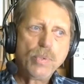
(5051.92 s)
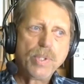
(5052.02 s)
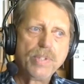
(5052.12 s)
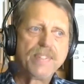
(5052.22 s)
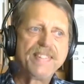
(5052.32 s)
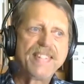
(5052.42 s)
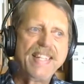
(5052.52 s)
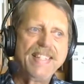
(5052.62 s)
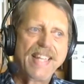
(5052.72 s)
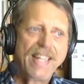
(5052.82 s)
say
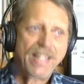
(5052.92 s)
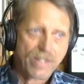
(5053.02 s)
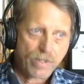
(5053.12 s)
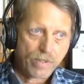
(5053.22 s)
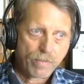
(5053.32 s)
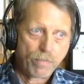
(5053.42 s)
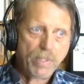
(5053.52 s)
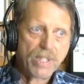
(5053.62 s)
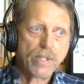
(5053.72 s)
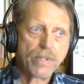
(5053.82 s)
that,
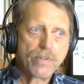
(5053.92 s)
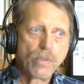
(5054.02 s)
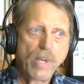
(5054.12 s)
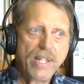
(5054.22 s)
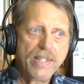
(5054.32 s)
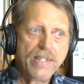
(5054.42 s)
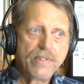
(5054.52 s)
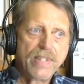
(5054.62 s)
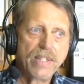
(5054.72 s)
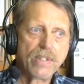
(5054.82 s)
because the way these
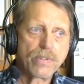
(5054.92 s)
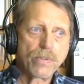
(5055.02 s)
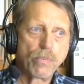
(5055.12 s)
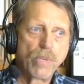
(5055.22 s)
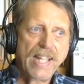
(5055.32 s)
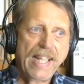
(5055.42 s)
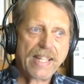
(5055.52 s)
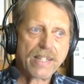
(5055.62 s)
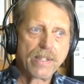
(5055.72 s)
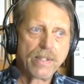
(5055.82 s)
things
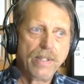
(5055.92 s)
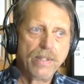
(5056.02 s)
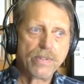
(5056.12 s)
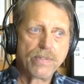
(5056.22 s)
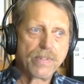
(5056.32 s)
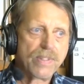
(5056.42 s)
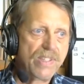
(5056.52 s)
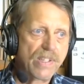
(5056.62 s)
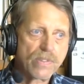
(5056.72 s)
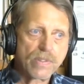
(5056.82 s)
react is
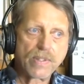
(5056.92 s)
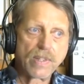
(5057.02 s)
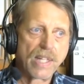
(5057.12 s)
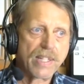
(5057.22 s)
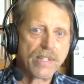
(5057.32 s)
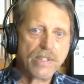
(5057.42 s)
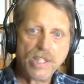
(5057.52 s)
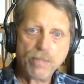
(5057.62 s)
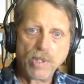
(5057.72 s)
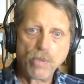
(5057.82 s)
just like a
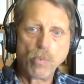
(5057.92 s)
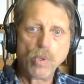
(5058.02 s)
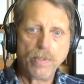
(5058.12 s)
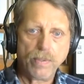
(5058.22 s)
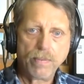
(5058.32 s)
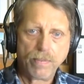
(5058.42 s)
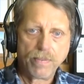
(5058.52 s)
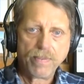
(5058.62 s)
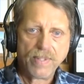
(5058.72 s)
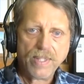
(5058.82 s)
demon would,
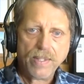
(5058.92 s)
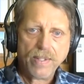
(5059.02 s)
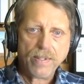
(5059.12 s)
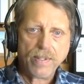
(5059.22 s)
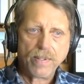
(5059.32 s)
you know.